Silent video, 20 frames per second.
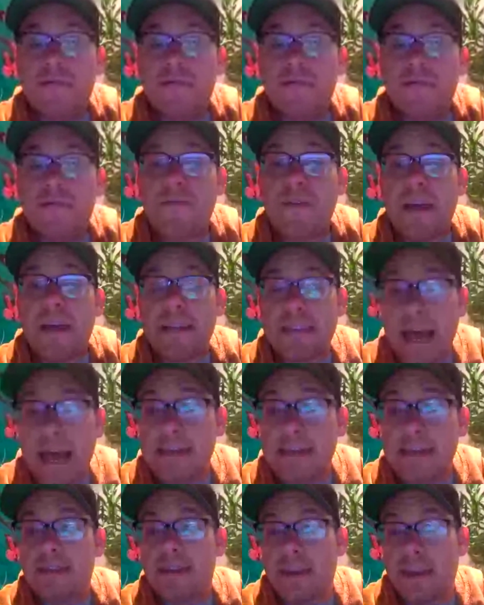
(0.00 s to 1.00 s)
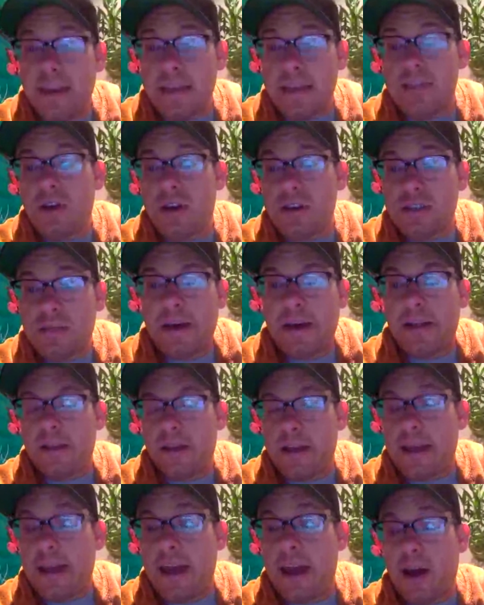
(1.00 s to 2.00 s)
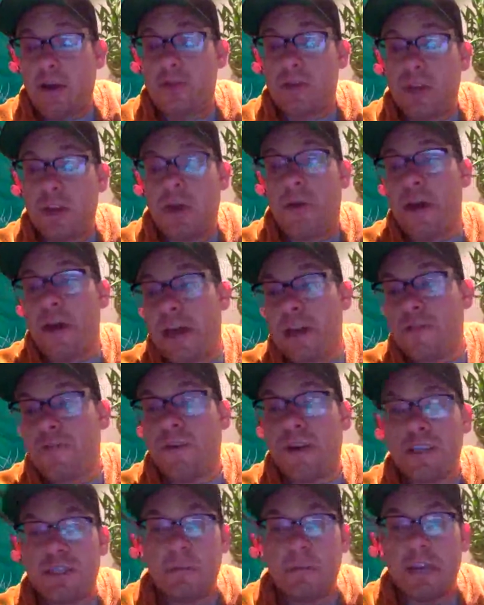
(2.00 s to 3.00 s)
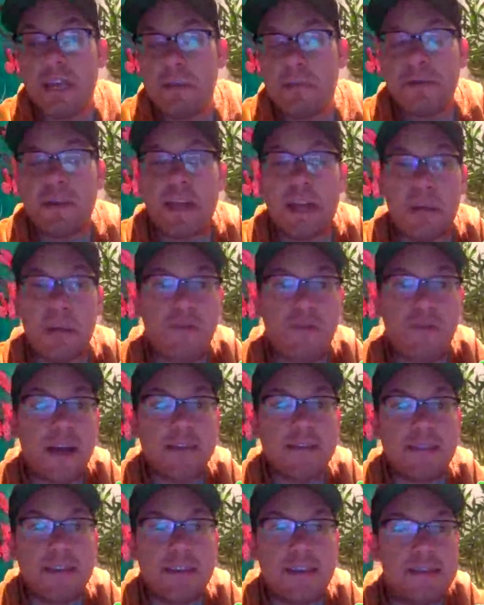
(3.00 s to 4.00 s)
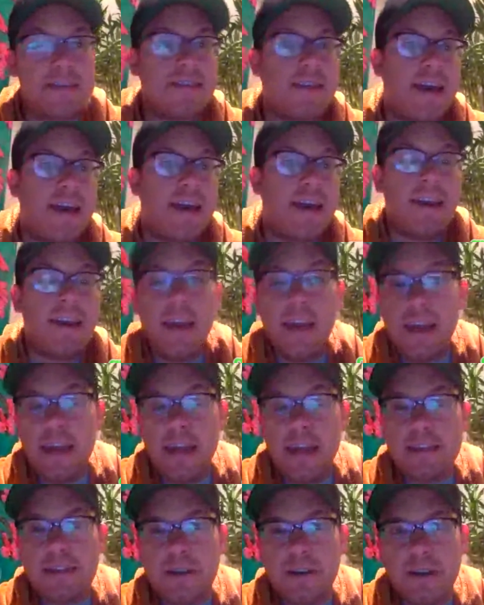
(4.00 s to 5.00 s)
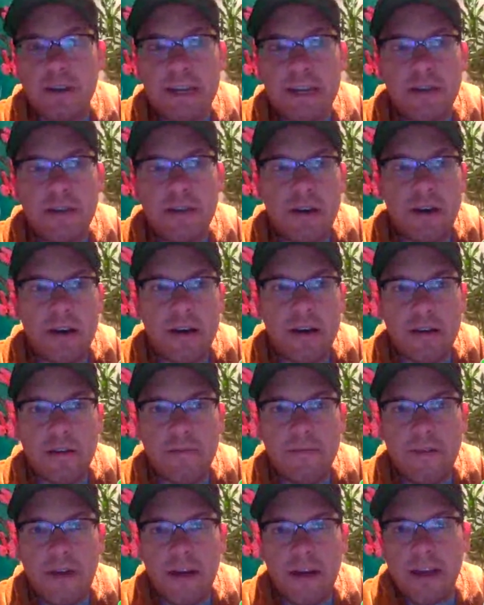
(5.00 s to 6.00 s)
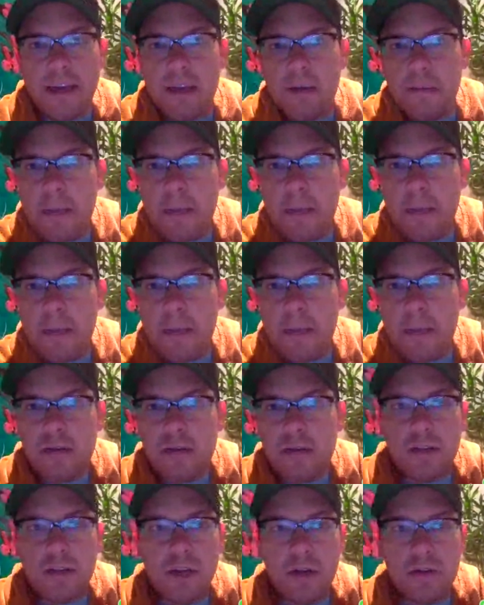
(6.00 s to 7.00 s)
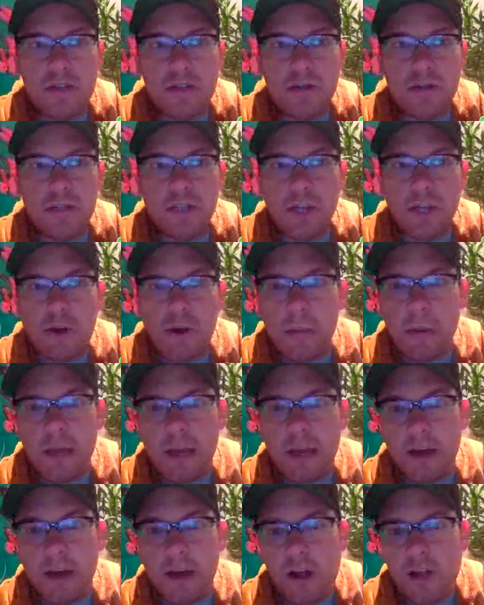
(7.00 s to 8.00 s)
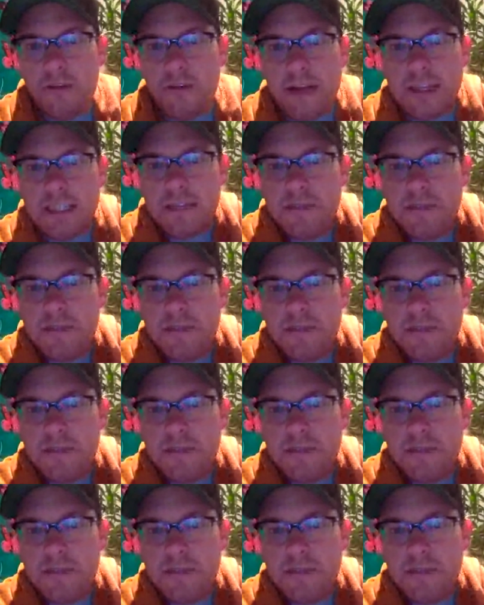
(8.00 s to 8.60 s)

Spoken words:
fantastic, and he talks about how hedge funds manipulate prices, and then he turned into a fucking male, Susie Orman, and all the rest of